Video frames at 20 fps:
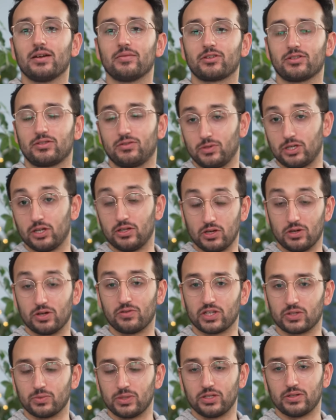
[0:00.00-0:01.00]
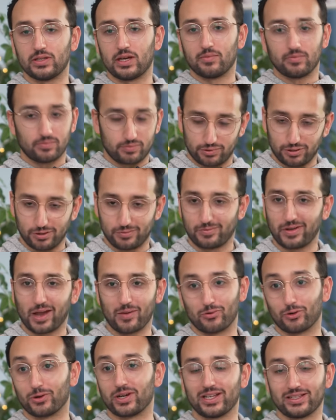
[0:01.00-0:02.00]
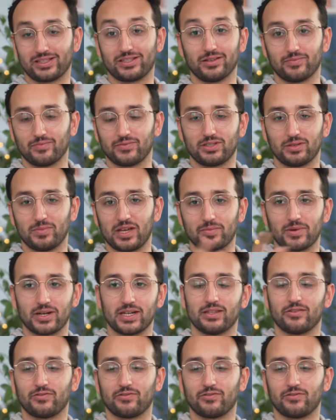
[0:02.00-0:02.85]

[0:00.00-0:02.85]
because the only reason we do that kind of broadly is to make money